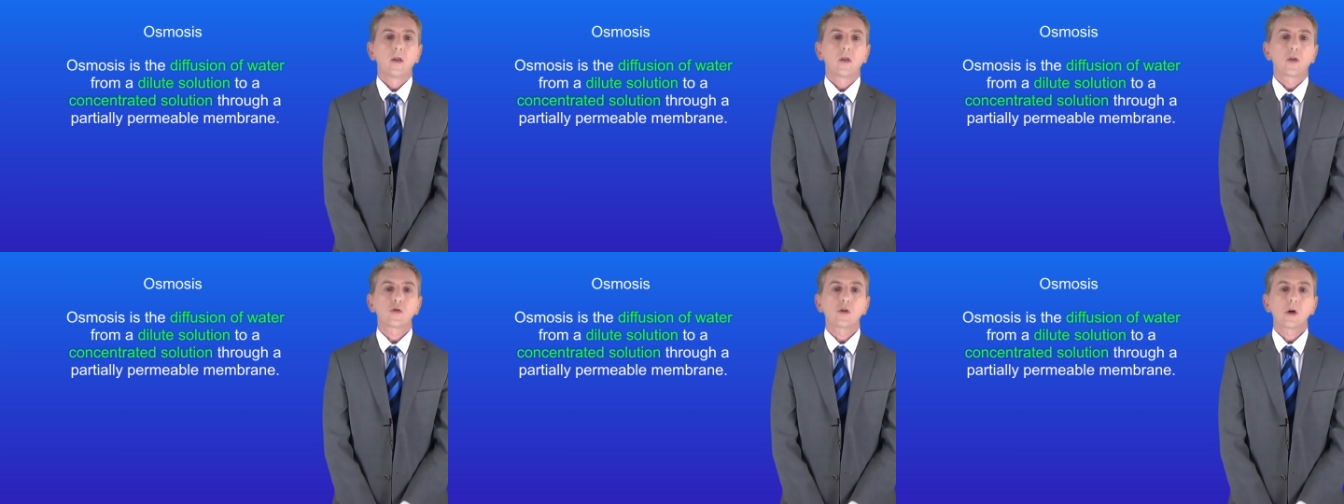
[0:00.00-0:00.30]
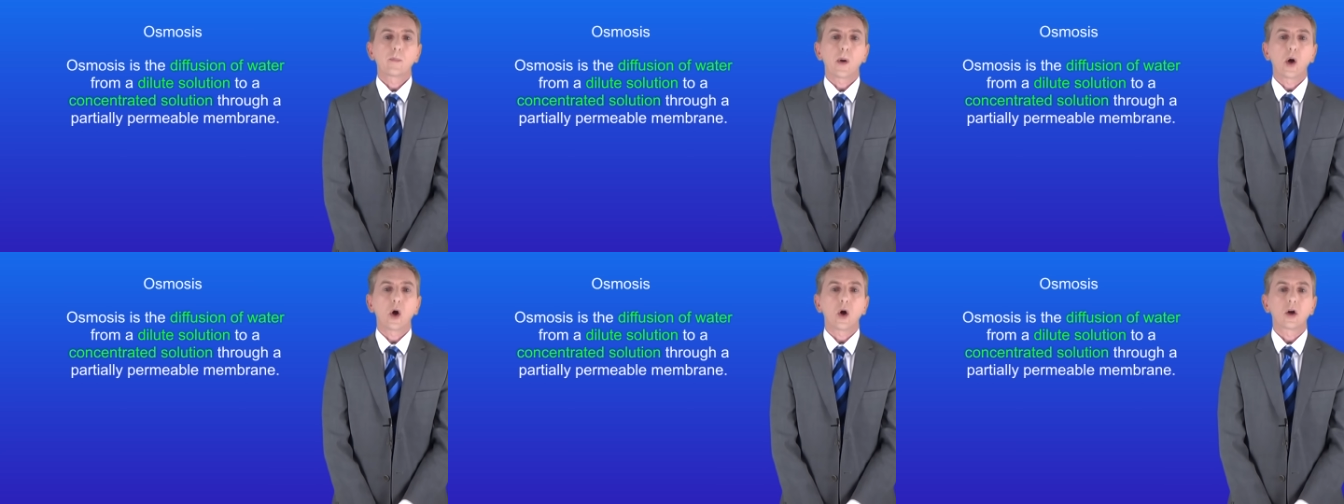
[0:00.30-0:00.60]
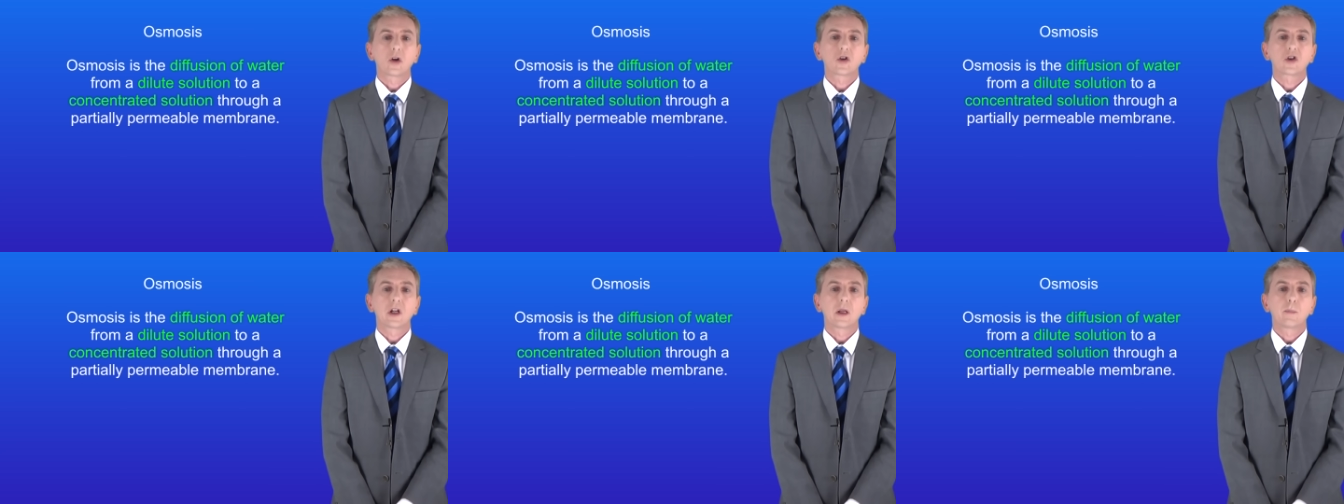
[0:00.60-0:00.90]
through a
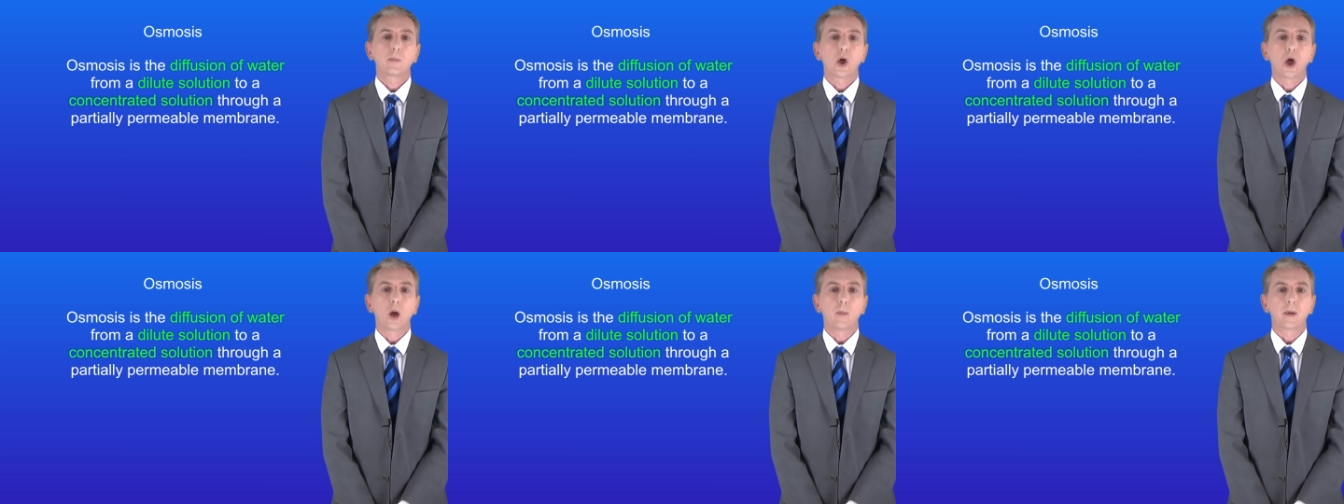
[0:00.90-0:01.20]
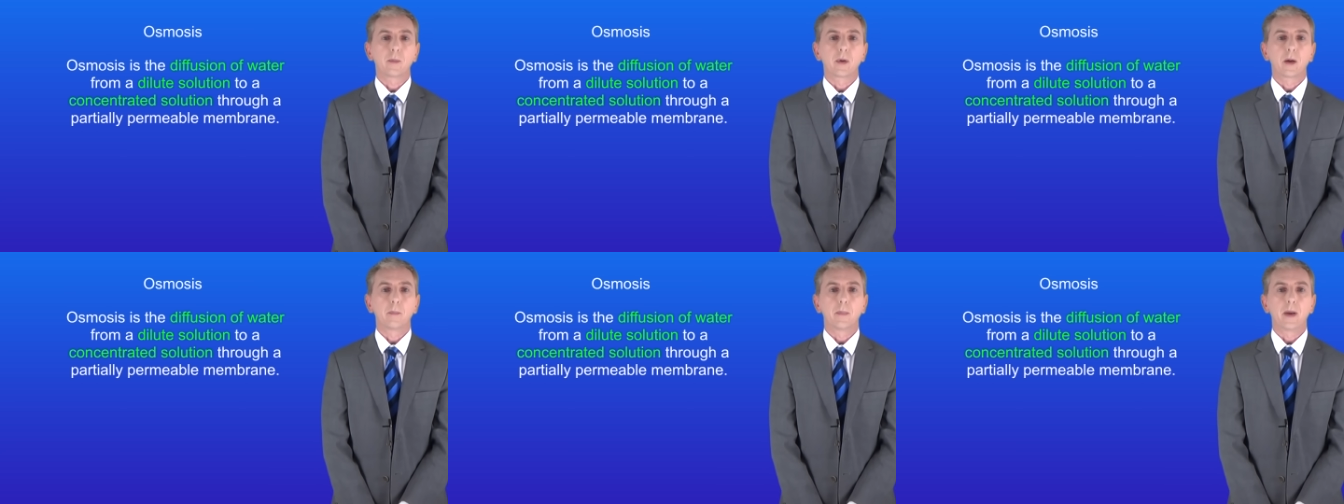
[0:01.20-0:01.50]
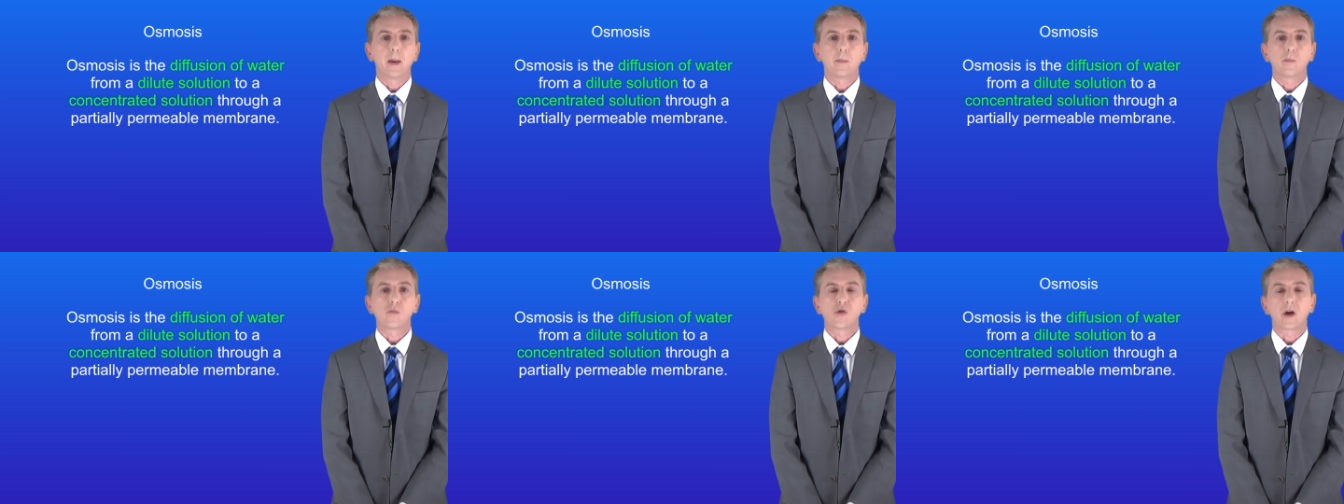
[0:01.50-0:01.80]
partially permeable
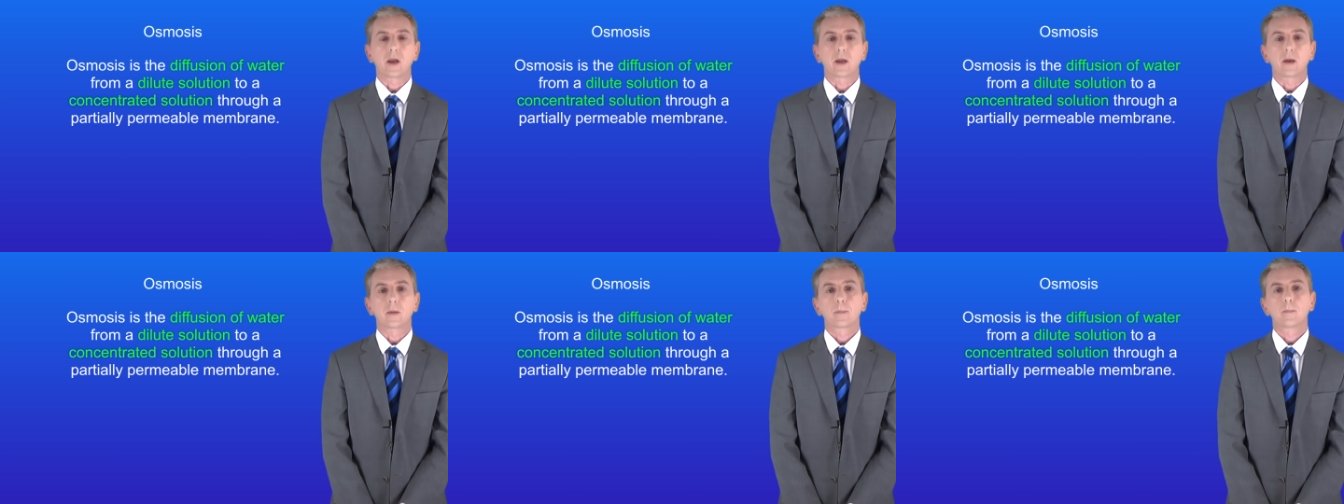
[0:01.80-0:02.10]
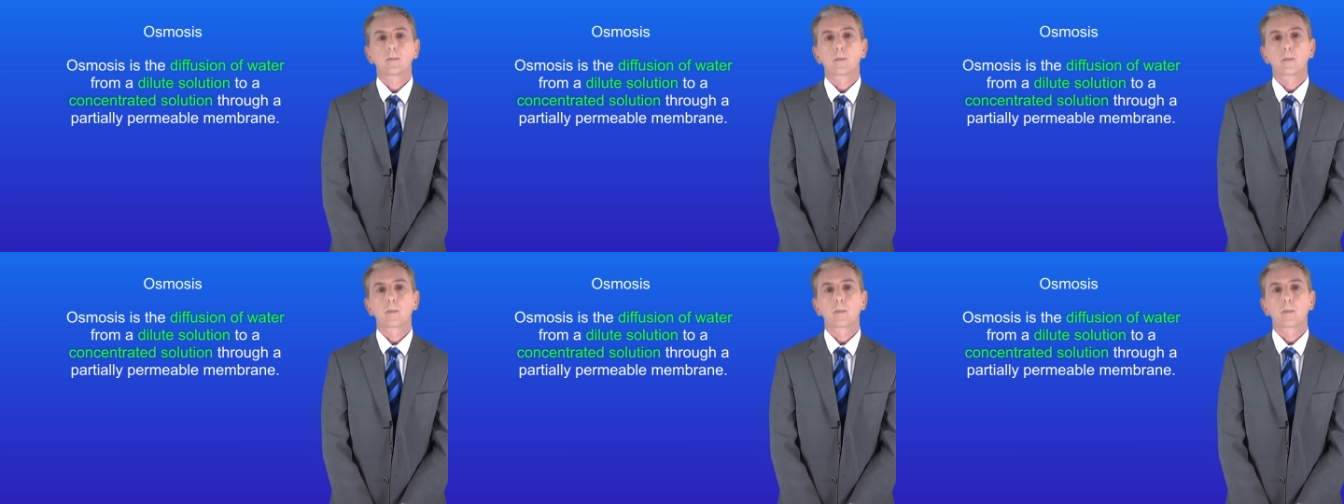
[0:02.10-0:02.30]
membrane.